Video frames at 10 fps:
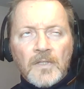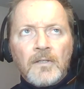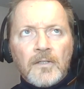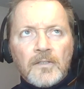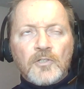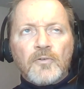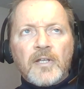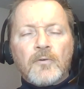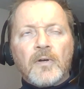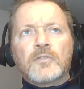It's a
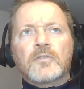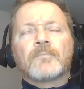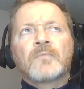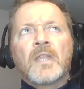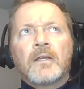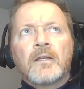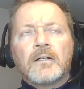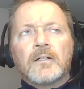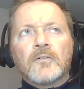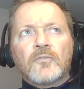great question.
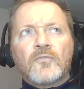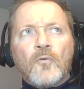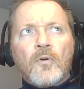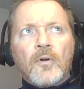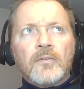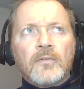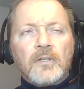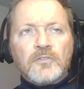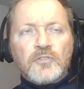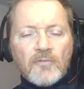Uh, for
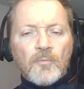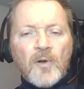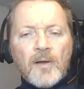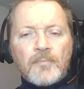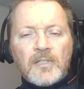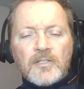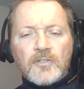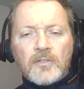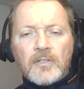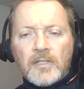the general
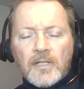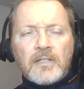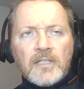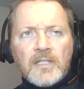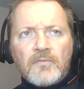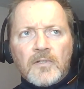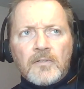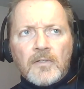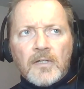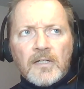population and, and
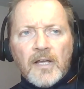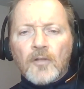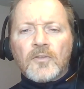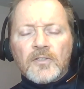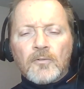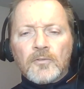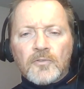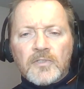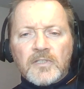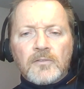even uh, healthy
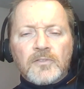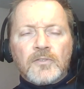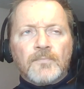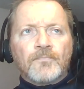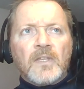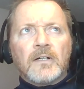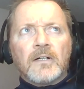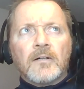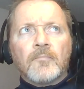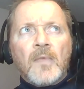older adults,
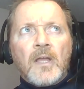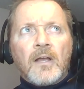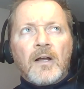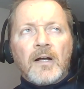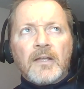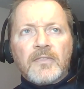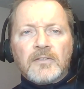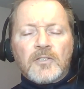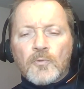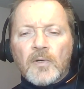um, I
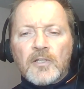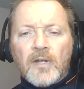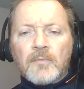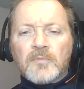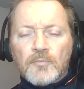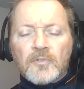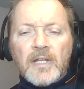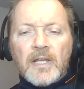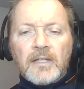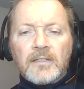think the 20 grams per
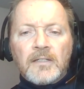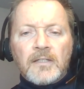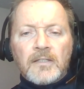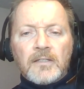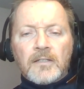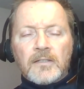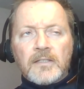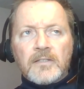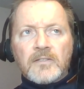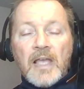day uh,
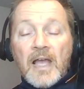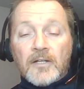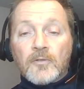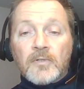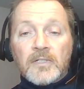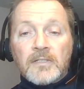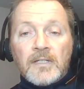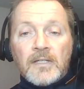is adequate.